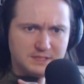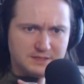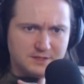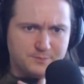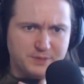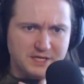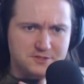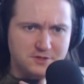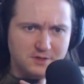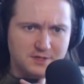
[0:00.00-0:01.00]
The
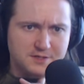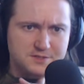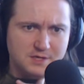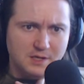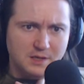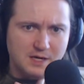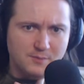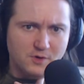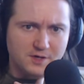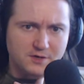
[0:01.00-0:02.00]
picture looks a lot
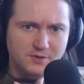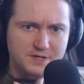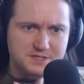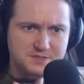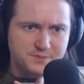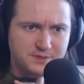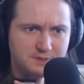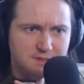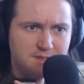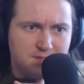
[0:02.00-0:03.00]
more crisp
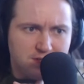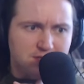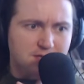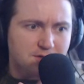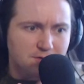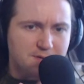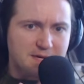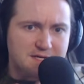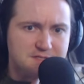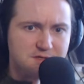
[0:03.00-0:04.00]
in the
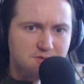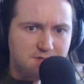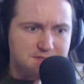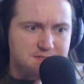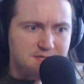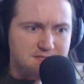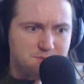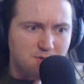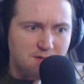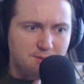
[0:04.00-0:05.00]
remastered one, so that's
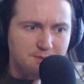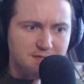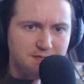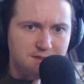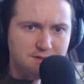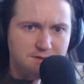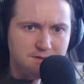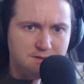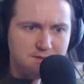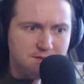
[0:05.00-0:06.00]
probably
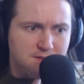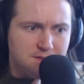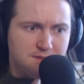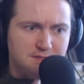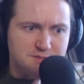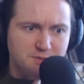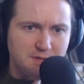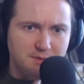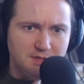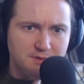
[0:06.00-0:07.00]

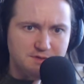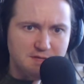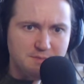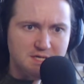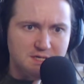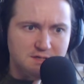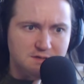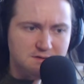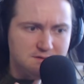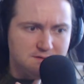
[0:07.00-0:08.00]
what they mean.